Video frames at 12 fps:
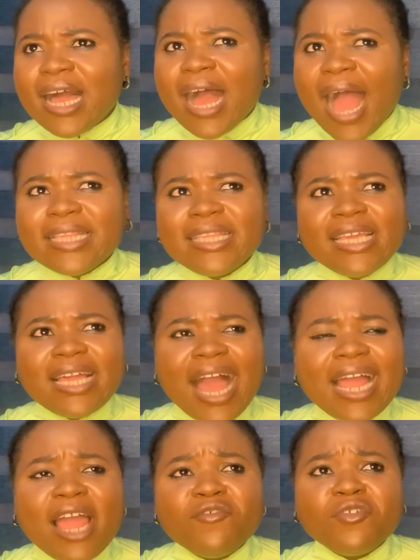I think I
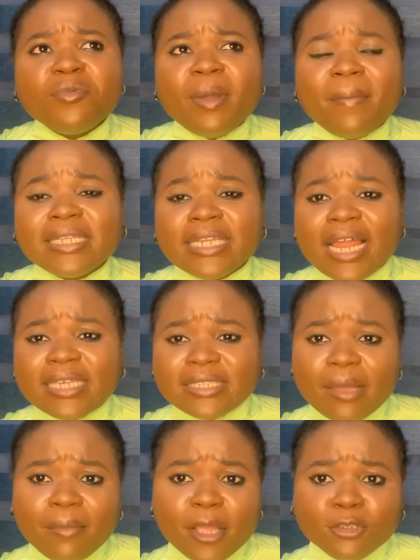can't even remember the last
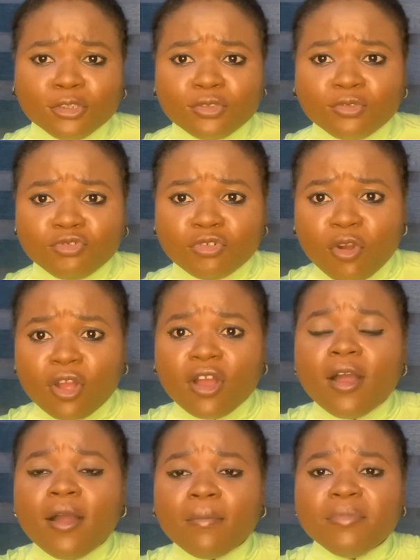time I used drug
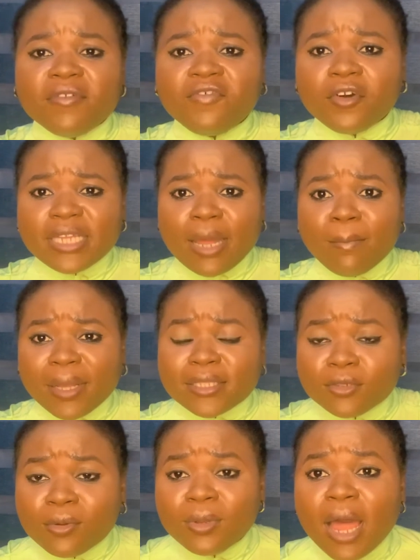before that
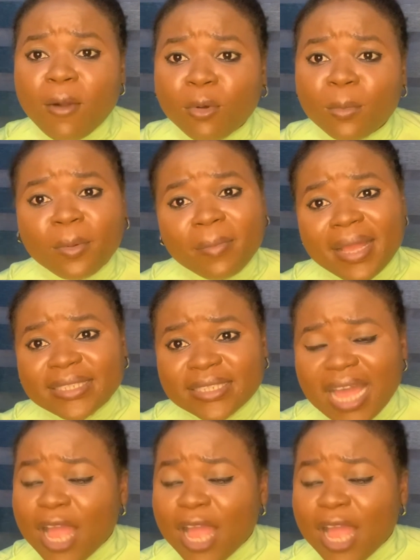particular one, but my dear,